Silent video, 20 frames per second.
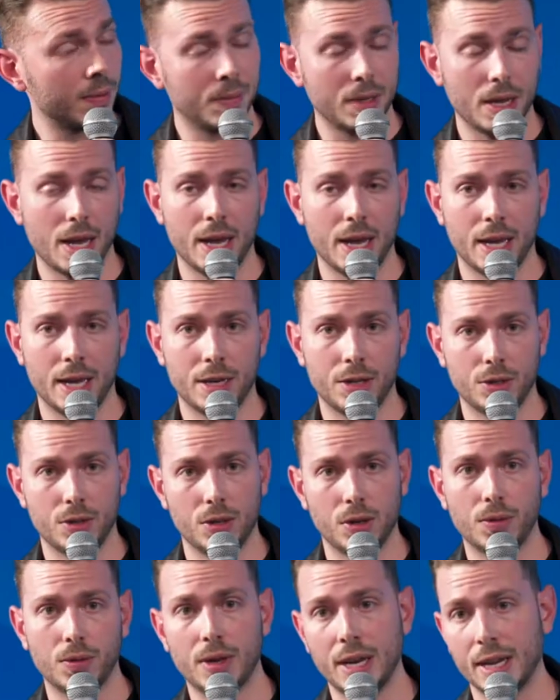and you
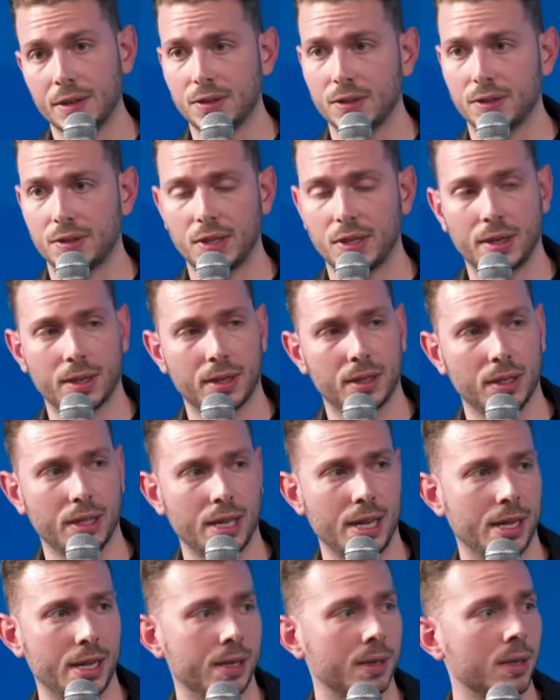don't
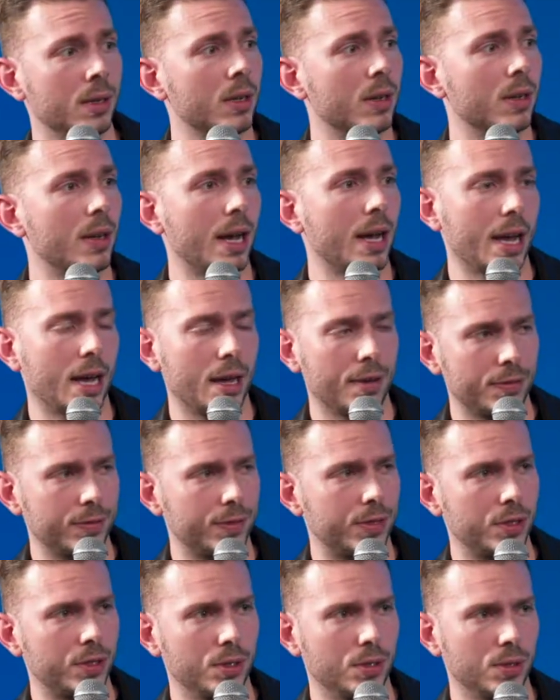necessarily have
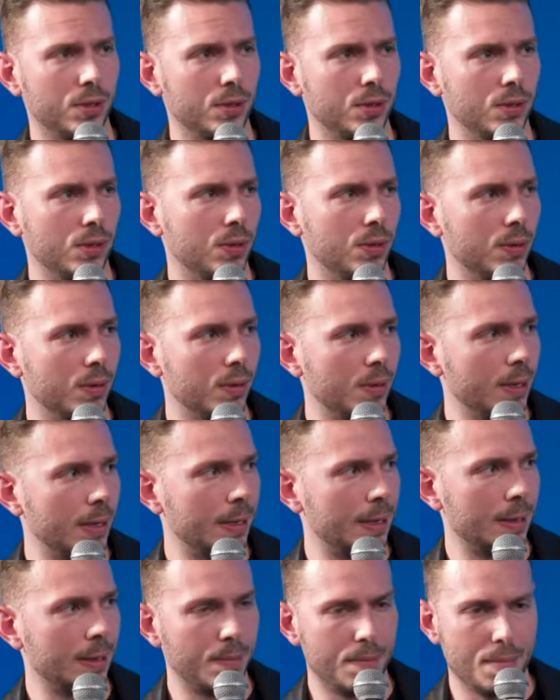to
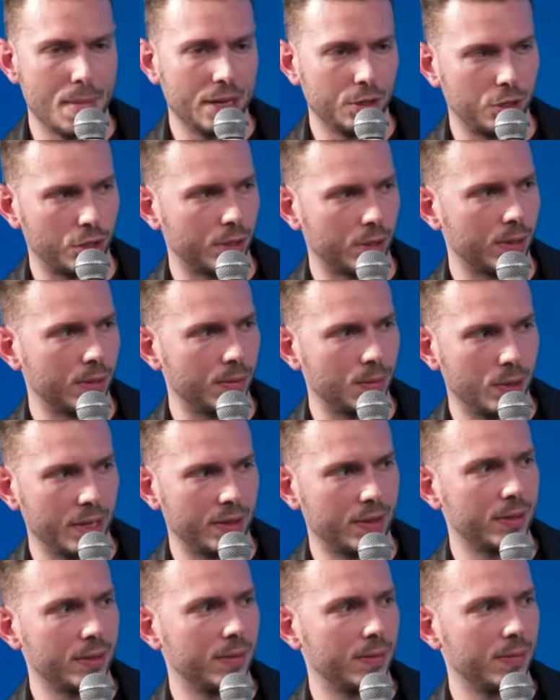uh, measure
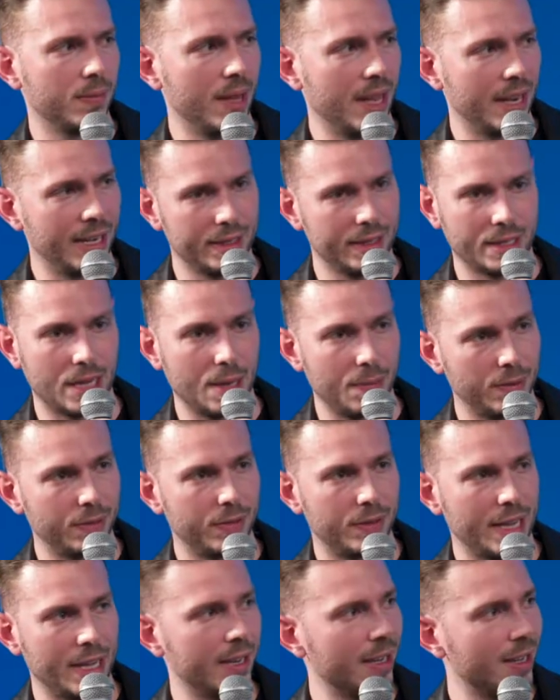with any type
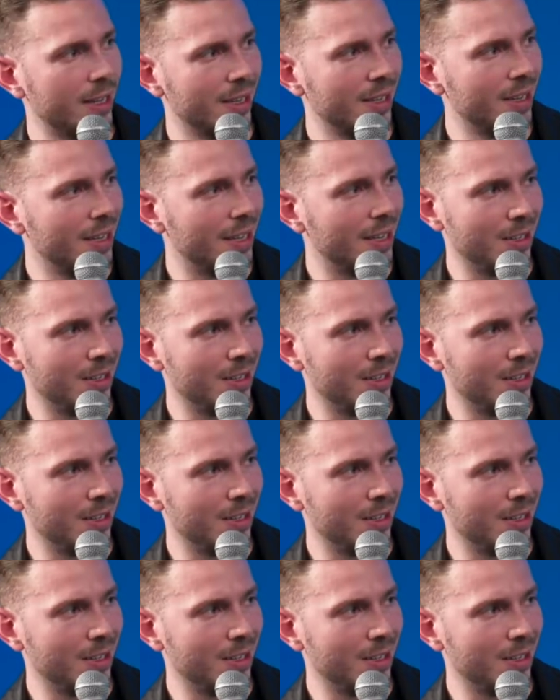of data.